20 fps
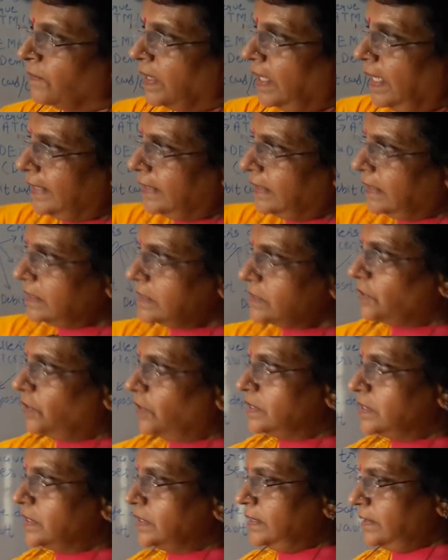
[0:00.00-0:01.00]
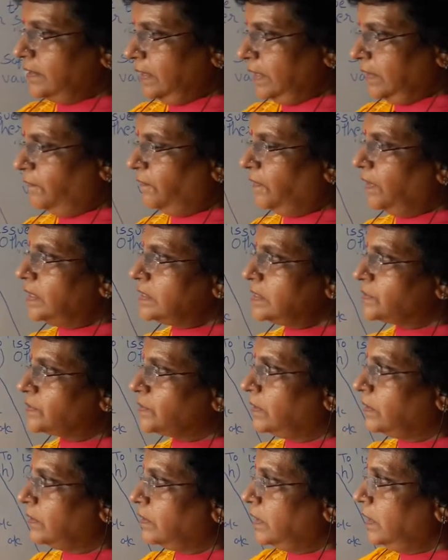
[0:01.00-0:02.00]
Let us concentrate first
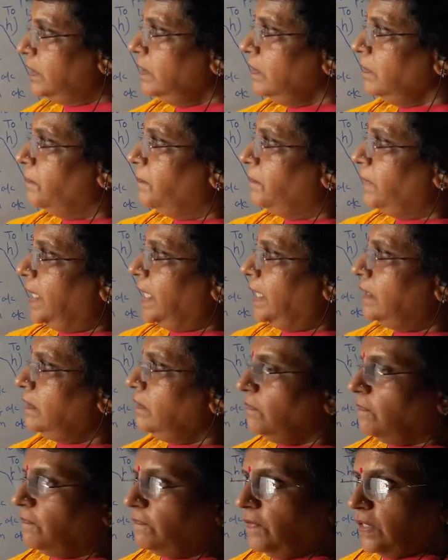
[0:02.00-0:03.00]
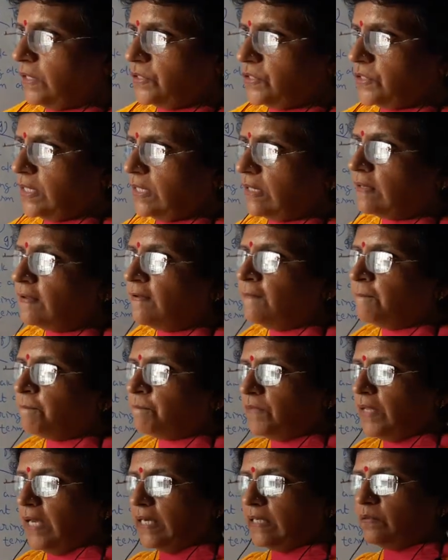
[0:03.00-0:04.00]
on the main function,
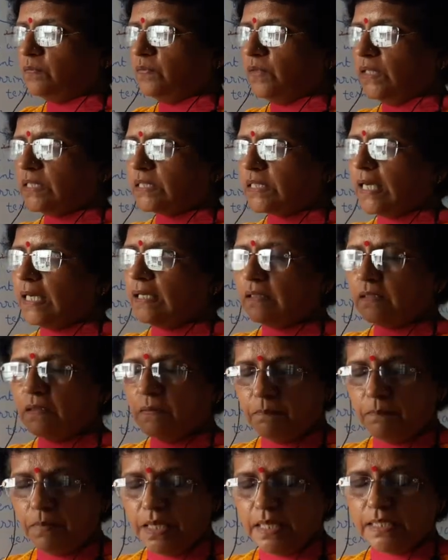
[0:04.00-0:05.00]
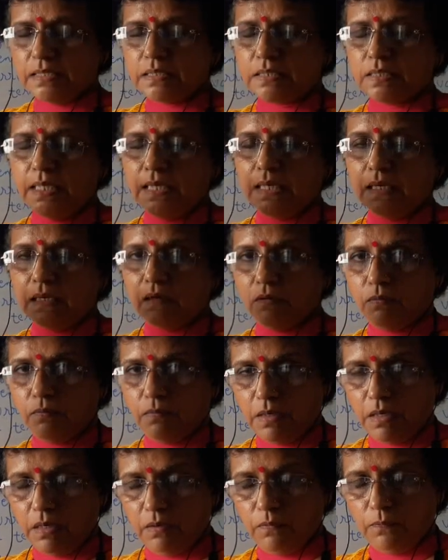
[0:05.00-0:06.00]
that which are the basic,
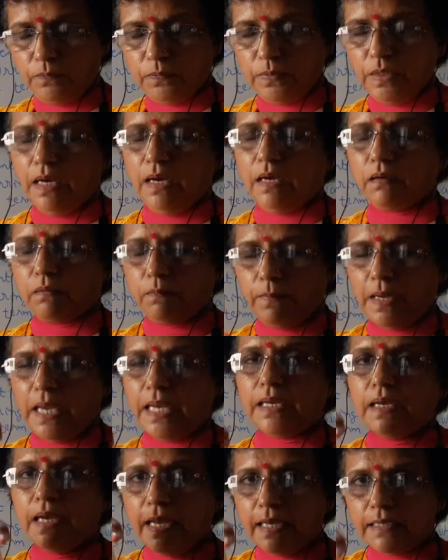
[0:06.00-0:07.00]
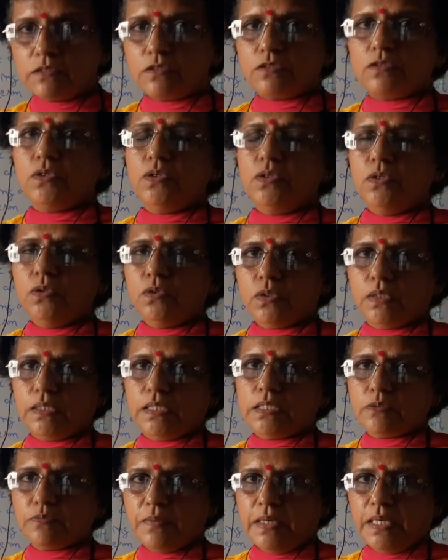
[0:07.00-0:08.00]
the bank has to do
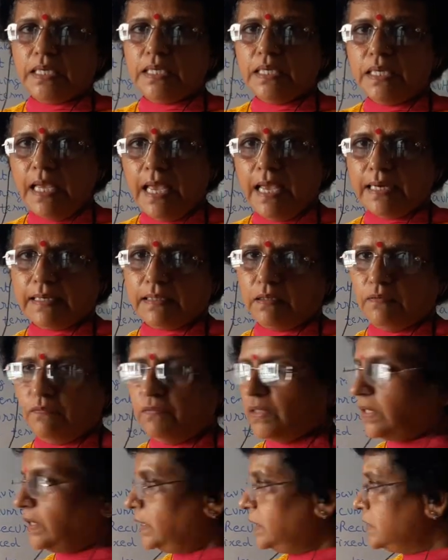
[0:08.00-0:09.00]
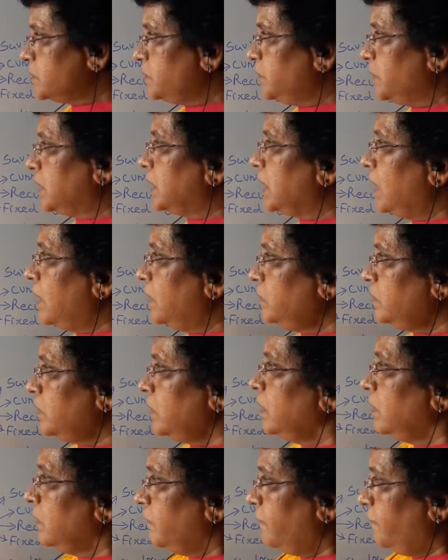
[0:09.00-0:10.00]
these many activities without
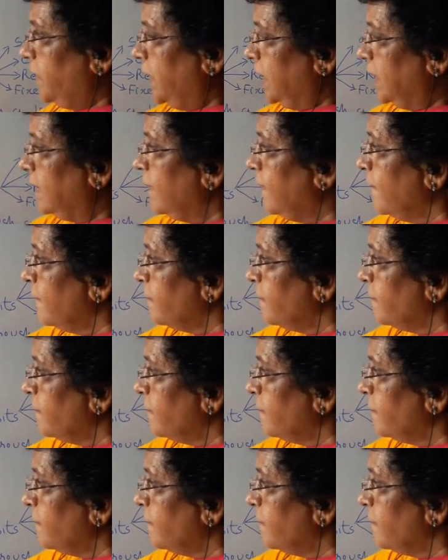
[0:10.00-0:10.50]
fail.